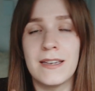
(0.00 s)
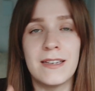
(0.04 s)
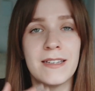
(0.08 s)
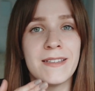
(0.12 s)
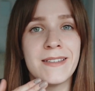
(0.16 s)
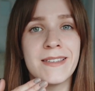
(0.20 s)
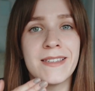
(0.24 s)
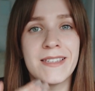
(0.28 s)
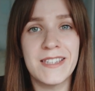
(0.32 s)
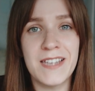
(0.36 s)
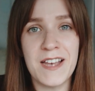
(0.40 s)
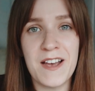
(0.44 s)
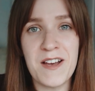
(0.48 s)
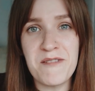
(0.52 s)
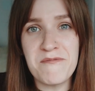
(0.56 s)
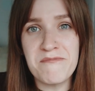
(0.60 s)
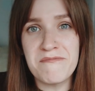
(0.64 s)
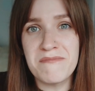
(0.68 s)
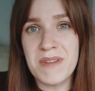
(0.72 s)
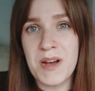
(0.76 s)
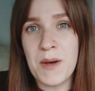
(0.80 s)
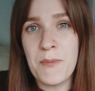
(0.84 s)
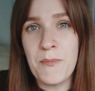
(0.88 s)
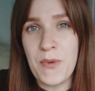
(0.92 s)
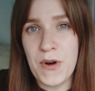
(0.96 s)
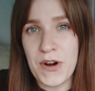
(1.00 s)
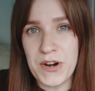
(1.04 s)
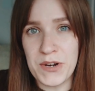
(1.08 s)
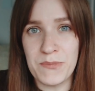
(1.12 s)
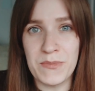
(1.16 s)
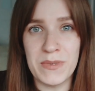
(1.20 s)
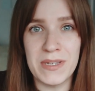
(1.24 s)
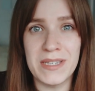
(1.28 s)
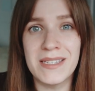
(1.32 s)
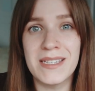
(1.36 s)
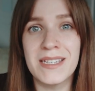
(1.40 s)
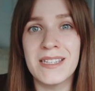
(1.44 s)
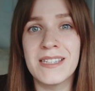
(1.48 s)
In some
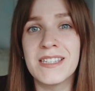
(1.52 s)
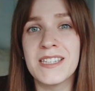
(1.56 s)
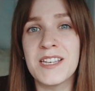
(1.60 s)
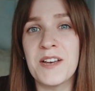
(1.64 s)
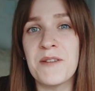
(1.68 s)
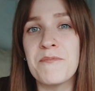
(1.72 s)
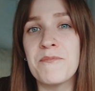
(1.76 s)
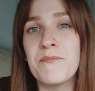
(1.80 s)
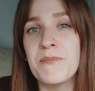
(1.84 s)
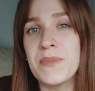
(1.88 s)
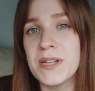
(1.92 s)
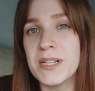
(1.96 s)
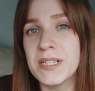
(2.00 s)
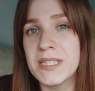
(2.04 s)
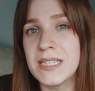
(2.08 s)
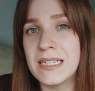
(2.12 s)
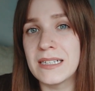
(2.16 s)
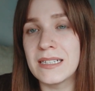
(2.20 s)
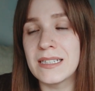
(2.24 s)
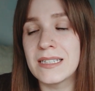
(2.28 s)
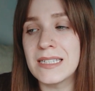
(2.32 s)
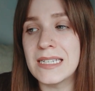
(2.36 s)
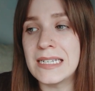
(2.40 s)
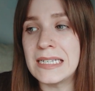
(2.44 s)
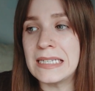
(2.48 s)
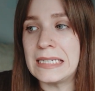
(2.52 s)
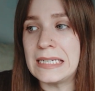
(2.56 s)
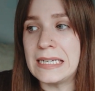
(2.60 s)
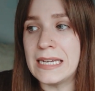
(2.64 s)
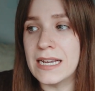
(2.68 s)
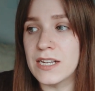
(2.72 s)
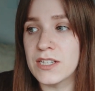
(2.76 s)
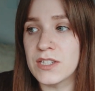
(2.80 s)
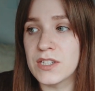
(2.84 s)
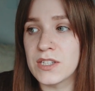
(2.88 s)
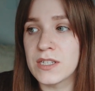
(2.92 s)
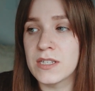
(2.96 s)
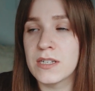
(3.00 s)
apartments, in some buildings, it
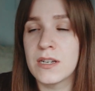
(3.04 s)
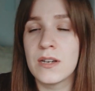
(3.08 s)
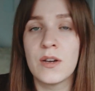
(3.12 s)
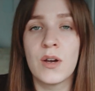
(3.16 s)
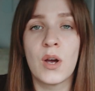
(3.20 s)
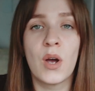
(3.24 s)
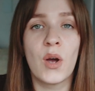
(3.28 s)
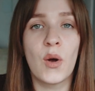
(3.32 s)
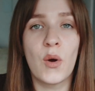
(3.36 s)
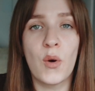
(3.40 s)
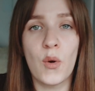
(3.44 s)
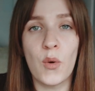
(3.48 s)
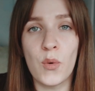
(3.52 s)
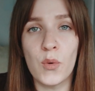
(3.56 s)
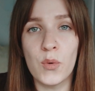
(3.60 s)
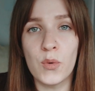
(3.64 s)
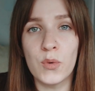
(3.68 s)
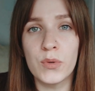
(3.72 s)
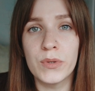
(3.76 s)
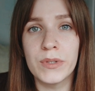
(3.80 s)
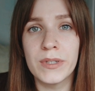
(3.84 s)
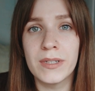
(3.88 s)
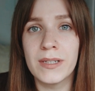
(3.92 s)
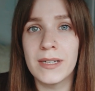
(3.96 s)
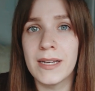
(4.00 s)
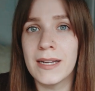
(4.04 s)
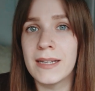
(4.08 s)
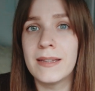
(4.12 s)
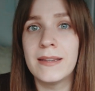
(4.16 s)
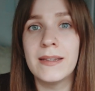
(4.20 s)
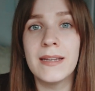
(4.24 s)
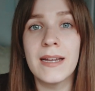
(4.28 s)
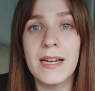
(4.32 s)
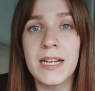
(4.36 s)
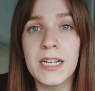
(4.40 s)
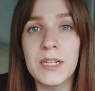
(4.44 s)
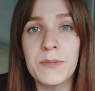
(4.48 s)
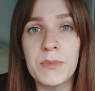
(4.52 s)
gets cold
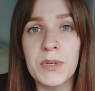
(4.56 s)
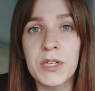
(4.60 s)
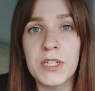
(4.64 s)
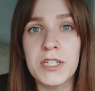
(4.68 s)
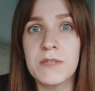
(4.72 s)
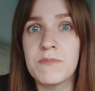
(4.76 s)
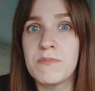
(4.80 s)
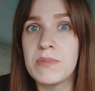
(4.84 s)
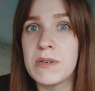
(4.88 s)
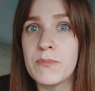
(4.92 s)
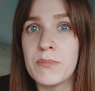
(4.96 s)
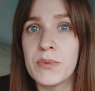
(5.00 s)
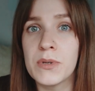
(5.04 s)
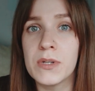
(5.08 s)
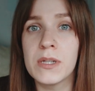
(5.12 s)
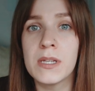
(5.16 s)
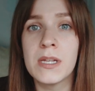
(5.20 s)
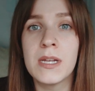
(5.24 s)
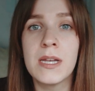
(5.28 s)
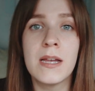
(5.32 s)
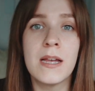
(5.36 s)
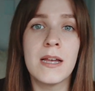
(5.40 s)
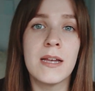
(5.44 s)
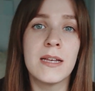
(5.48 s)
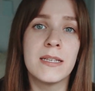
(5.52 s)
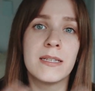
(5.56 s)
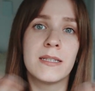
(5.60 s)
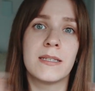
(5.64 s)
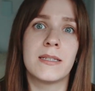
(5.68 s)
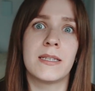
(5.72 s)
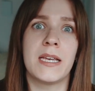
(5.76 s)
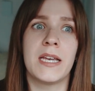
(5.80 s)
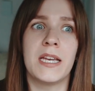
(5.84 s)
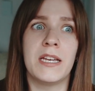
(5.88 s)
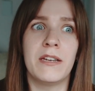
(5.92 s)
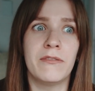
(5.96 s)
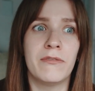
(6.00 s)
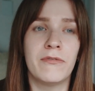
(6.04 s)
at night because people
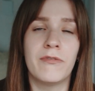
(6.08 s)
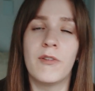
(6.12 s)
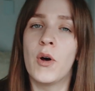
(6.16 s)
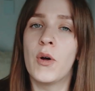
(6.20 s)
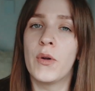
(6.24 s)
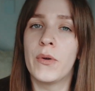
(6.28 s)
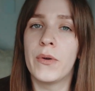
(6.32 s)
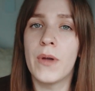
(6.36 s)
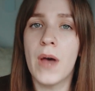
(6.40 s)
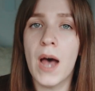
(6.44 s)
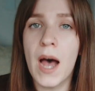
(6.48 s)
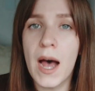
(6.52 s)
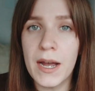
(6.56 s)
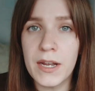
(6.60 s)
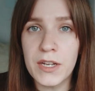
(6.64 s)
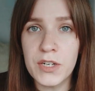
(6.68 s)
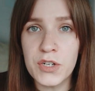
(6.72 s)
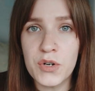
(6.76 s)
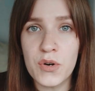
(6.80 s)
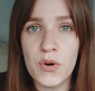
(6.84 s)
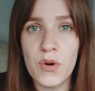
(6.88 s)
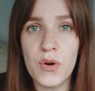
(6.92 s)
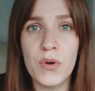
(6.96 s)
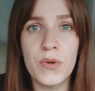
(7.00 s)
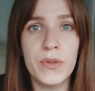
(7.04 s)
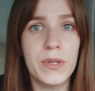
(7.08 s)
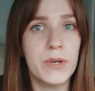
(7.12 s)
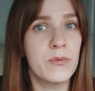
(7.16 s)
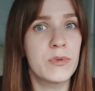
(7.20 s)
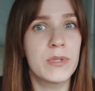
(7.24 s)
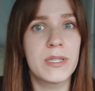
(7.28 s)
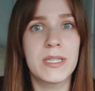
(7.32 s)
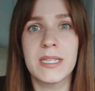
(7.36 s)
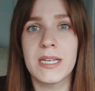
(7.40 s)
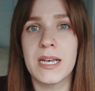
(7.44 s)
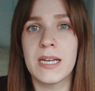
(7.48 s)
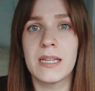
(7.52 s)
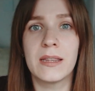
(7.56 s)
save on hydro. They
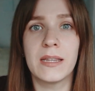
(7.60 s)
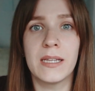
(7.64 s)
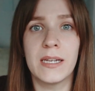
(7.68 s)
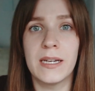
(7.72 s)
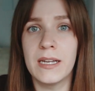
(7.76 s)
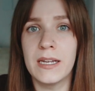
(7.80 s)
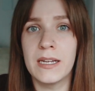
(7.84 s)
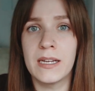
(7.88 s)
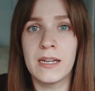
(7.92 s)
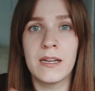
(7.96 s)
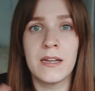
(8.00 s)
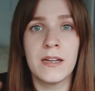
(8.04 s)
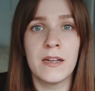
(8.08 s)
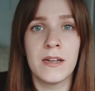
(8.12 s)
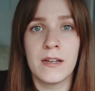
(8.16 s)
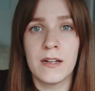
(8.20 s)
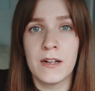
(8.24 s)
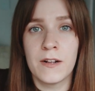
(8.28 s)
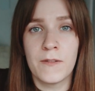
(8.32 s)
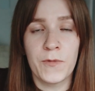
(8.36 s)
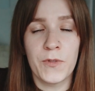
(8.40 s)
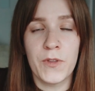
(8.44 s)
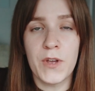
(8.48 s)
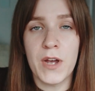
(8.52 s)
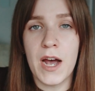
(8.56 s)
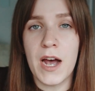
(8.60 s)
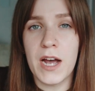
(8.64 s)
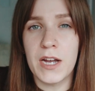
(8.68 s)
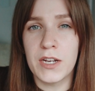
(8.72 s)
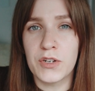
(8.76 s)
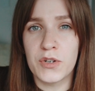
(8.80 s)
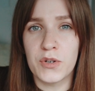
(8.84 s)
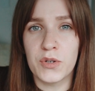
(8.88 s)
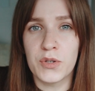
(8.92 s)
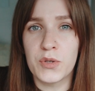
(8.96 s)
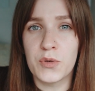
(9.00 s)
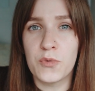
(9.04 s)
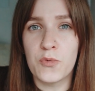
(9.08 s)
would set like the
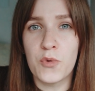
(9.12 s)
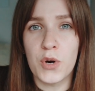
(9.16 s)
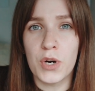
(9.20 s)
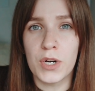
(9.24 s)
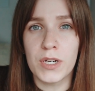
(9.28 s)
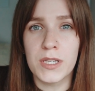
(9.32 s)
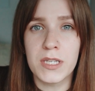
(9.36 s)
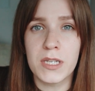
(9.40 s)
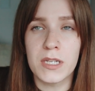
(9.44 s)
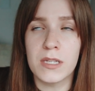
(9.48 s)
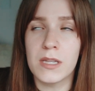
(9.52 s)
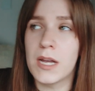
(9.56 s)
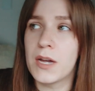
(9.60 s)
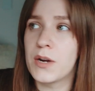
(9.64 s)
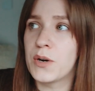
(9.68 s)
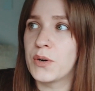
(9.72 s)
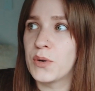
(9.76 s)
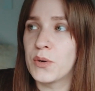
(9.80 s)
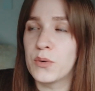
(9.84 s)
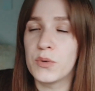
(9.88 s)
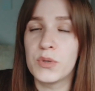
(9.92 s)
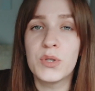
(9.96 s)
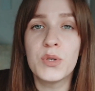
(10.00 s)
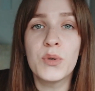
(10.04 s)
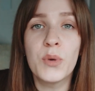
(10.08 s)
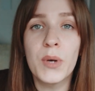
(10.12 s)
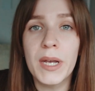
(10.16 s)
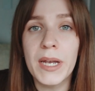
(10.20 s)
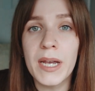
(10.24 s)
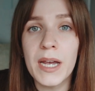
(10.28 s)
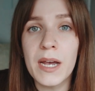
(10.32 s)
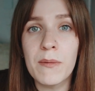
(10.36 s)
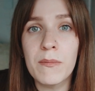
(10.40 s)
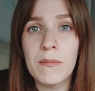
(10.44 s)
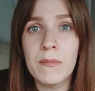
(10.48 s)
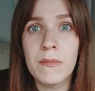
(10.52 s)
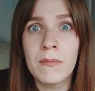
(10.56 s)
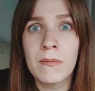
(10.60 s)
hydro to work till I don't know 2
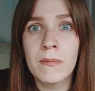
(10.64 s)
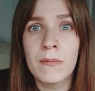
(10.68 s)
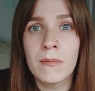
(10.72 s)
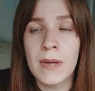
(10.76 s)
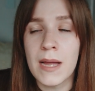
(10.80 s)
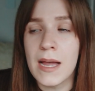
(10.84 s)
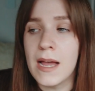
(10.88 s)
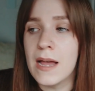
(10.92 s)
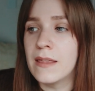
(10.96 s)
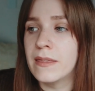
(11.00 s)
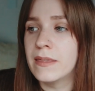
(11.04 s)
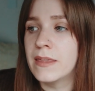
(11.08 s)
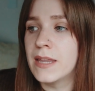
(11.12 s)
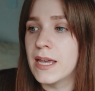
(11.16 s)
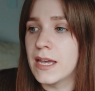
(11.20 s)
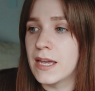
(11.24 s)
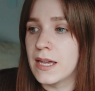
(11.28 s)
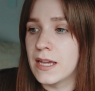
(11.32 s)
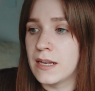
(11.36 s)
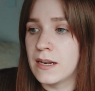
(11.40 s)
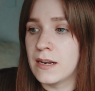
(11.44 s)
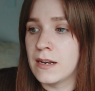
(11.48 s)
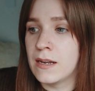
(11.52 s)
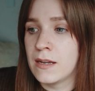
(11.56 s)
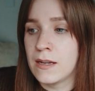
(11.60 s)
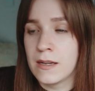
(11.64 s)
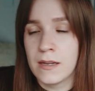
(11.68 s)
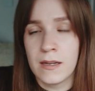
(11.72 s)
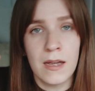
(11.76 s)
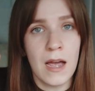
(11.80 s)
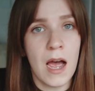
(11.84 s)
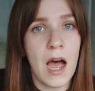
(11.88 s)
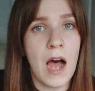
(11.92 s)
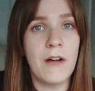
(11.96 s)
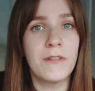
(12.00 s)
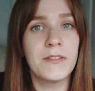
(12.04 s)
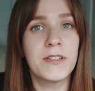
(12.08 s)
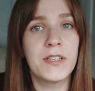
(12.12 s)
a.m. and then
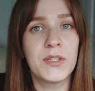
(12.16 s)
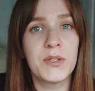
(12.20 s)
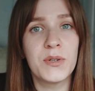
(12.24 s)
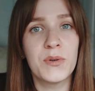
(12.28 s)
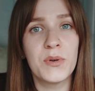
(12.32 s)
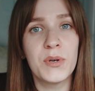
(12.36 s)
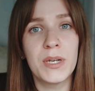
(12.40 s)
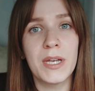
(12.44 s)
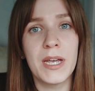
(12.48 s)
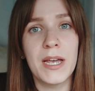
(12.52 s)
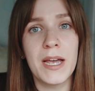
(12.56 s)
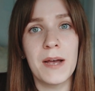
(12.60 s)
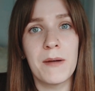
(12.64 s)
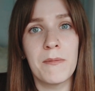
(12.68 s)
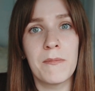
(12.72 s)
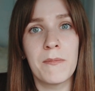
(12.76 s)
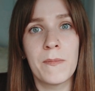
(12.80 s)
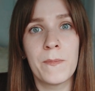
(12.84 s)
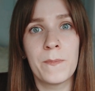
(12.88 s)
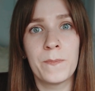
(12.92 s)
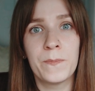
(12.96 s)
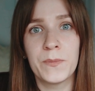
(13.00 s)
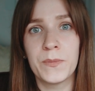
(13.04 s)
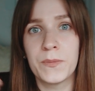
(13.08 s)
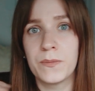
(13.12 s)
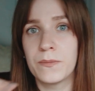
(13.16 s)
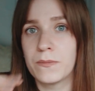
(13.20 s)
after 2 a.m.